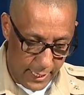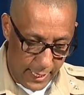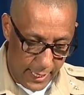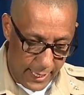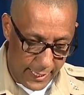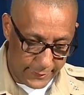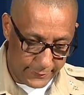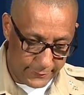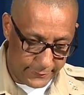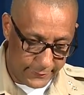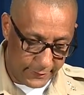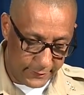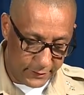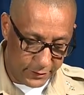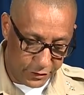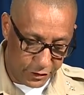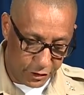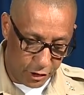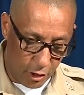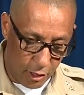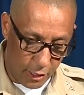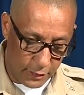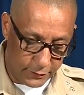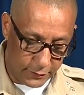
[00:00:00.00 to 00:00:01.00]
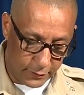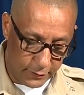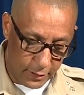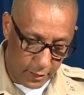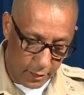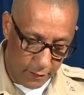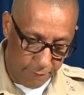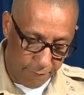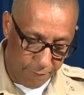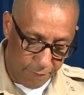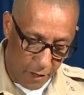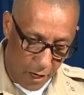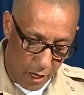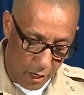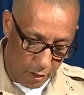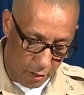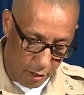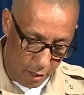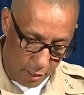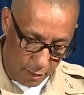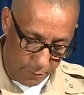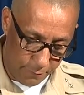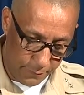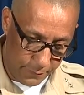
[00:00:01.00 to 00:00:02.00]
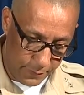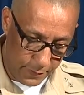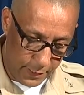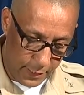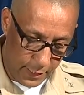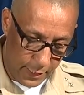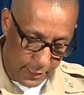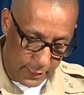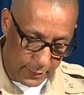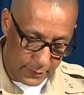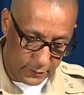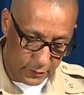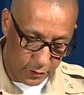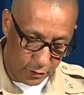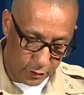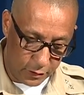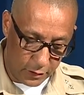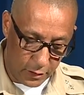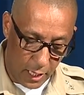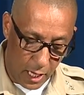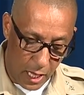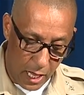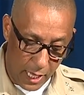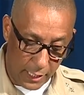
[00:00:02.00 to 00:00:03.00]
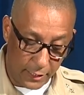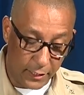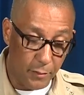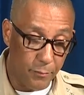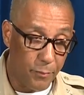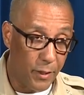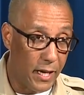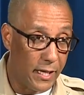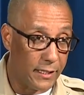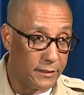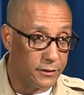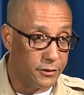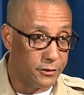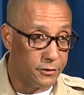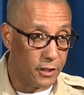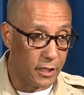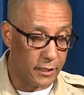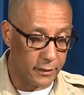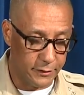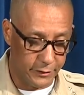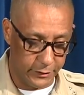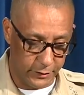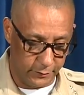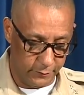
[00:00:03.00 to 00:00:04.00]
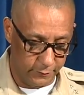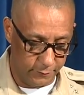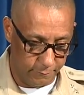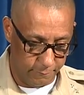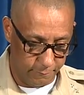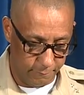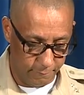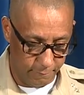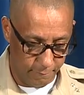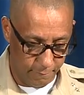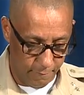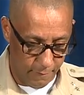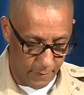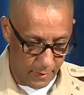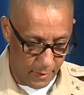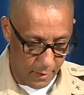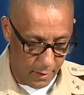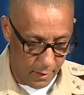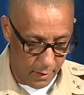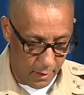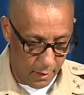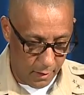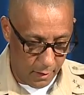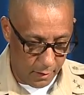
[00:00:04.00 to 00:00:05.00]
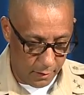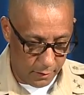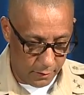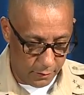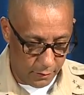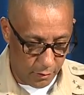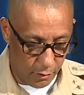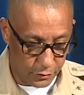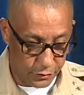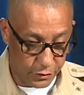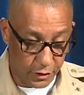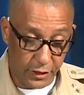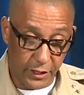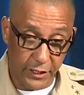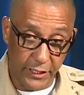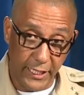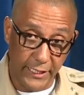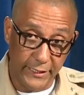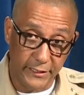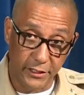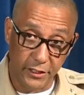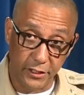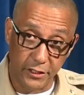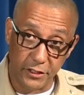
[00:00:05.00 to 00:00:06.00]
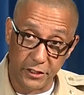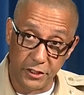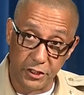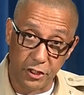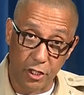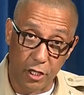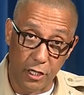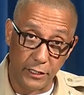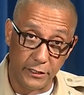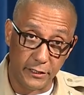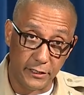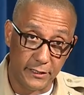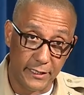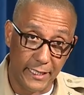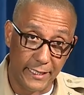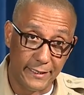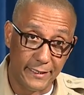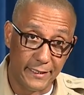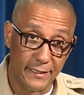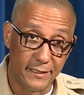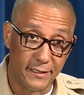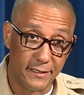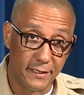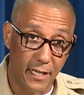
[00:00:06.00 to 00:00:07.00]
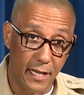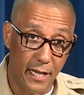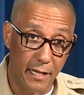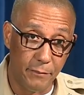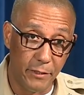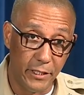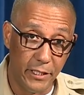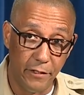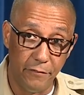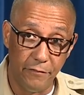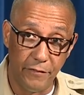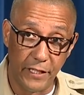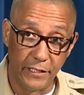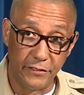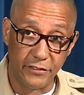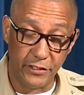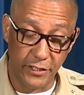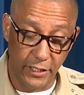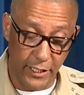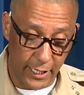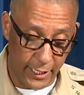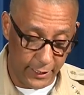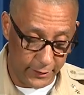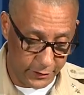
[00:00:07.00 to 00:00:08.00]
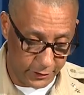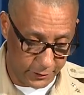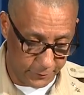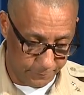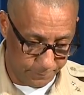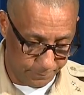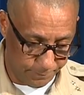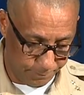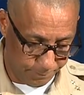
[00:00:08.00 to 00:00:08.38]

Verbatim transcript: and discharging a firearm into an occupied structure. Those are the nature of the charges at this time in the investigation.